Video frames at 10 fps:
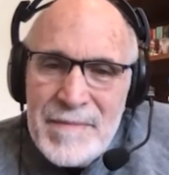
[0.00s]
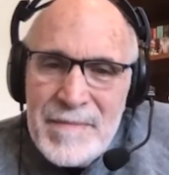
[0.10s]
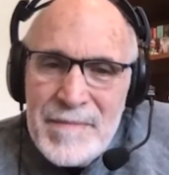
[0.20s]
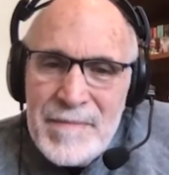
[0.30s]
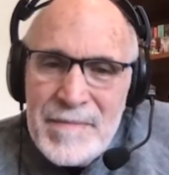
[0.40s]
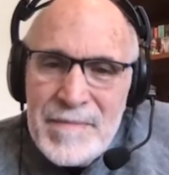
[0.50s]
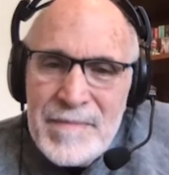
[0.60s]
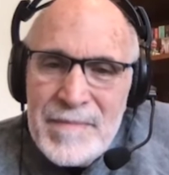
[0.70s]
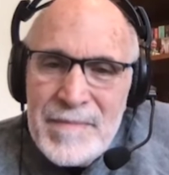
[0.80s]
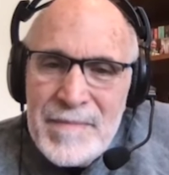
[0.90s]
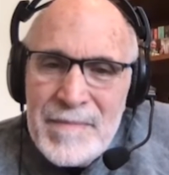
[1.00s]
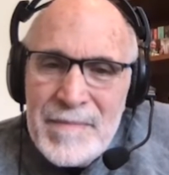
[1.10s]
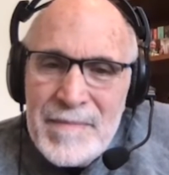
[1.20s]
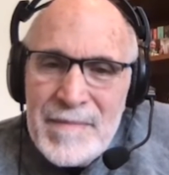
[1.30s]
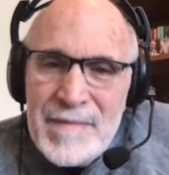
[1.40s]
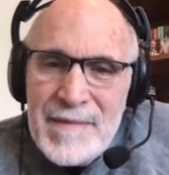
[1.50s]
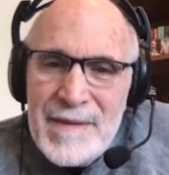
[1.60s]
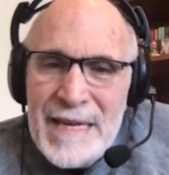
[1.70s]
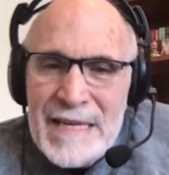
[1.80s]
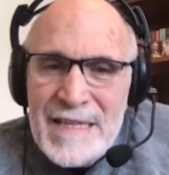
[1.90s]
The fun never ends. The
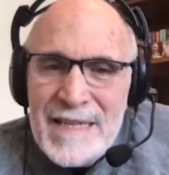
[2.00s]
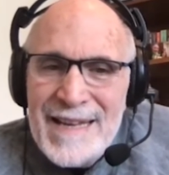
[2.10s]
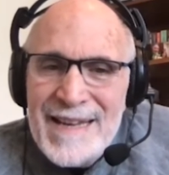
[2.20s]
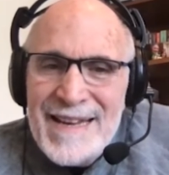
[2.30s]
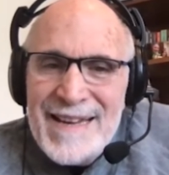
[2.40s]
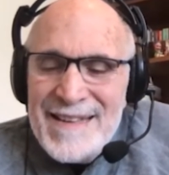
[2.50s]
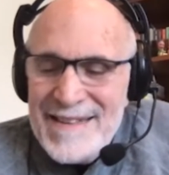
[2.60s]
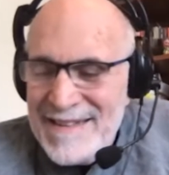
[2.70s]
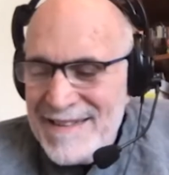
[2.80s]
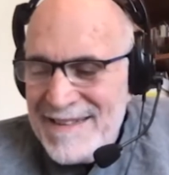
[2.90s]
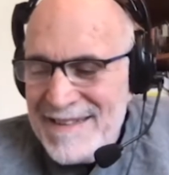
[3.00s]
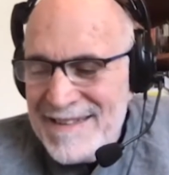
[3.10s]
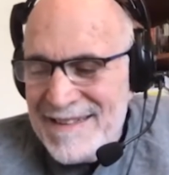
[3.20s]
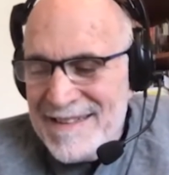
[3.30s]
fun absolutely never ends.